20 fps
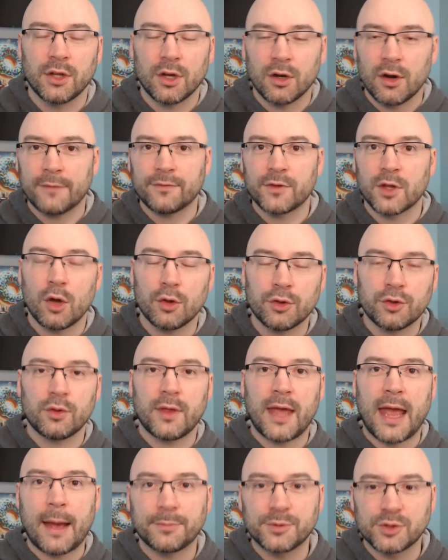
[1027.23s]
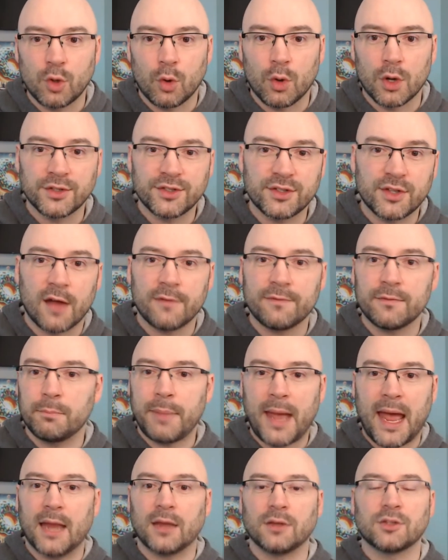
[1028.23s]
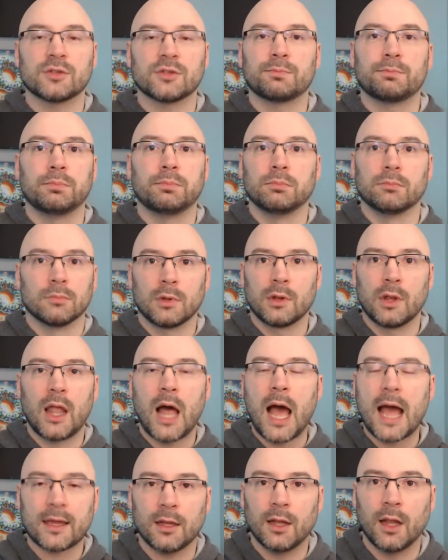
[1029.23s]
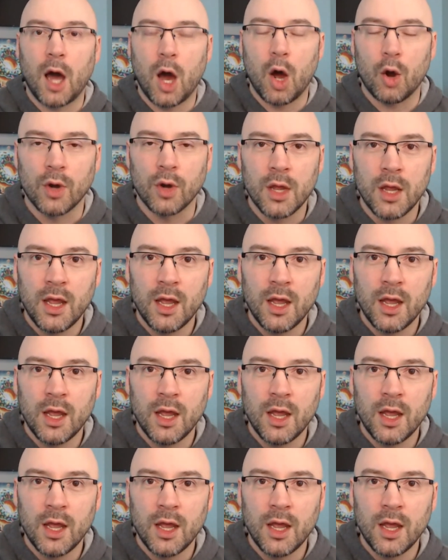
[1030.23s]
You don't have to go through the app store and stuff. Bang, just lock and load.